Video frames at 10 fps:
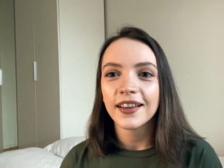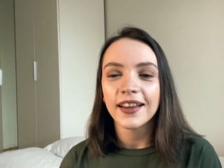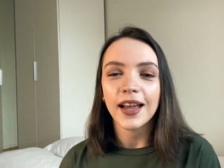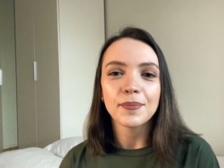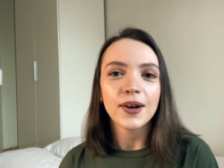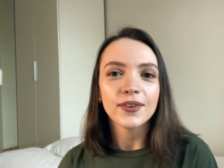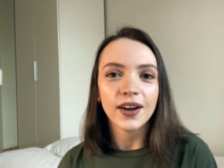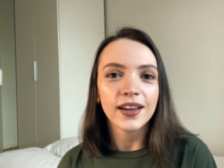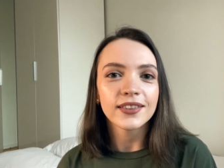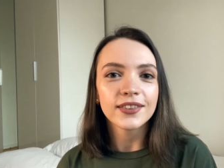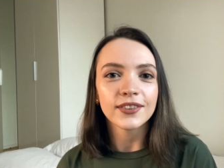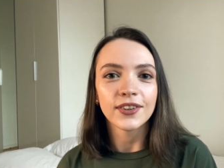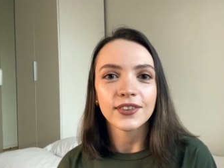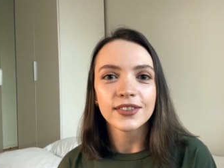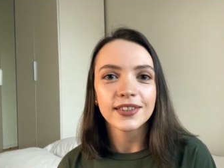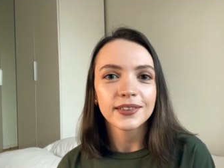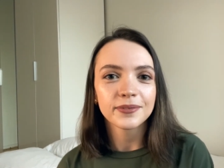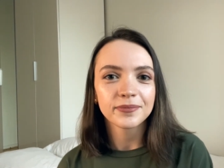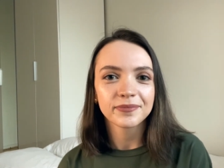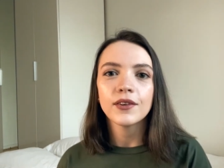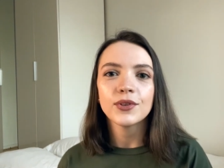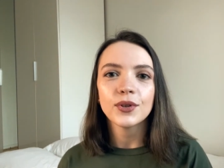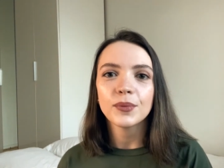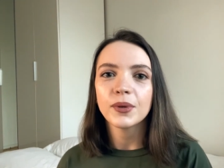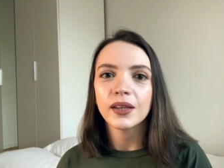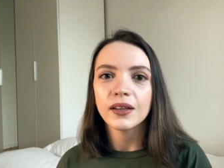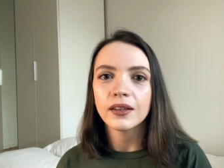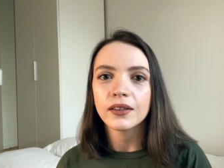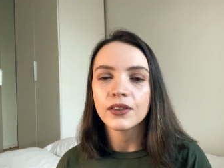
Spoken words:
Am I right or not? If you're a beginner,